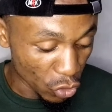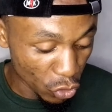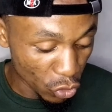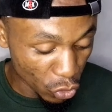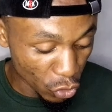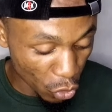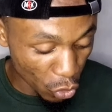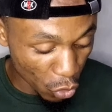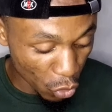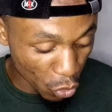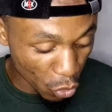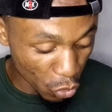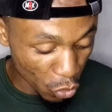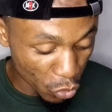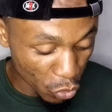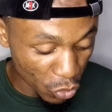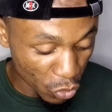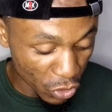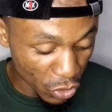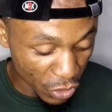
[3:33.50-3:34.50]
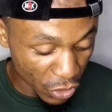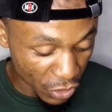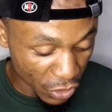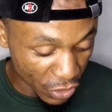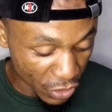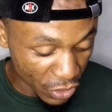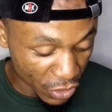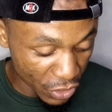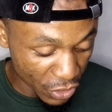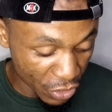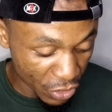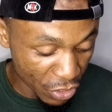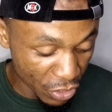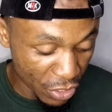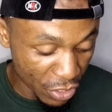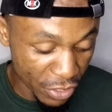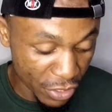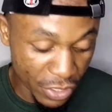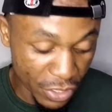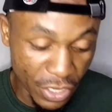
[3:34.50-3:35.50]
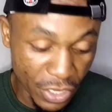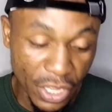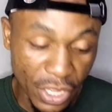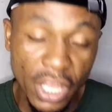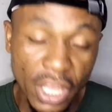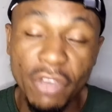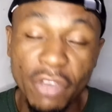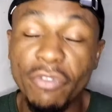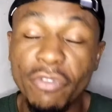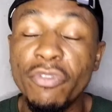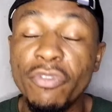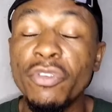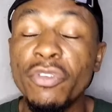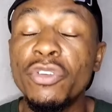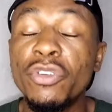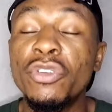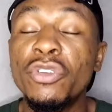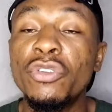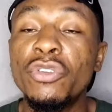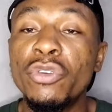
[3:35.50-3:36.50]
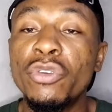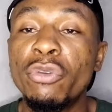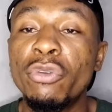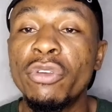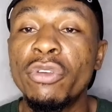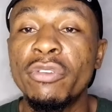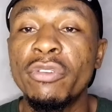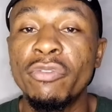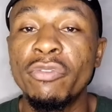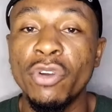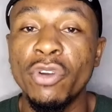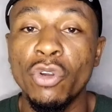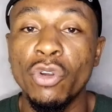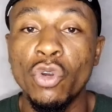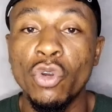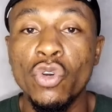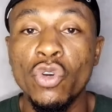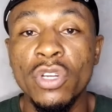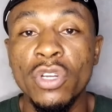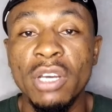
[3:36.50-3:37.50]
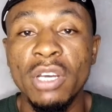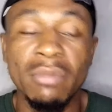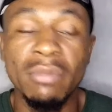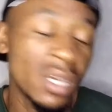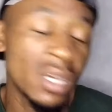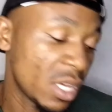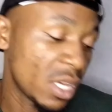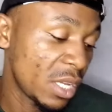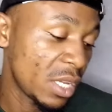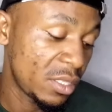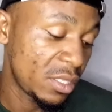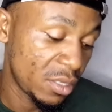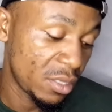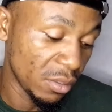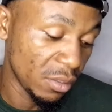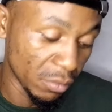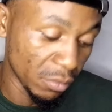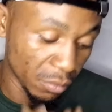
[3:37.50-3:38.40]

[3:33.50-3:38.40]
So if you're looking for a corner market,